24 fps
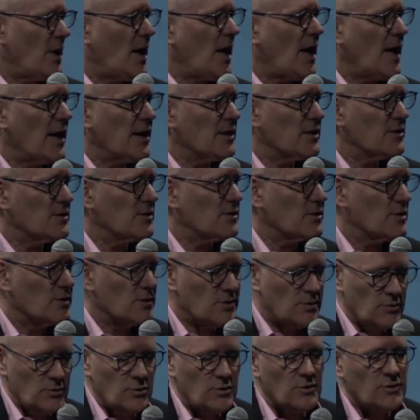behind
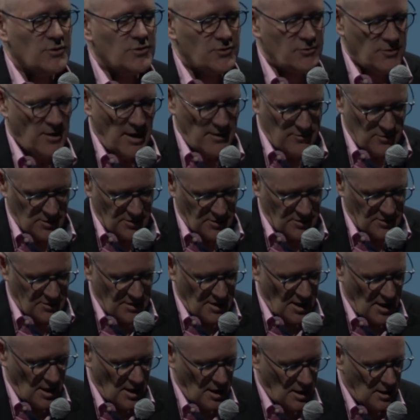Google's
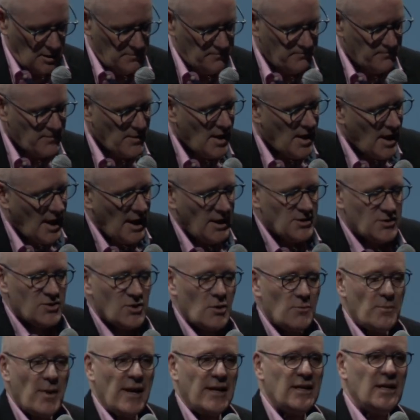driverless car and
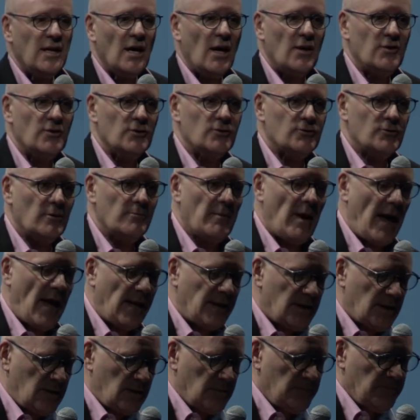so many other
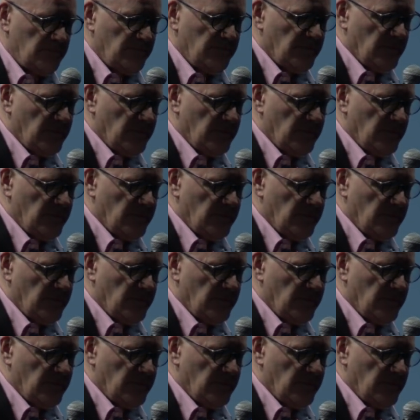dramatic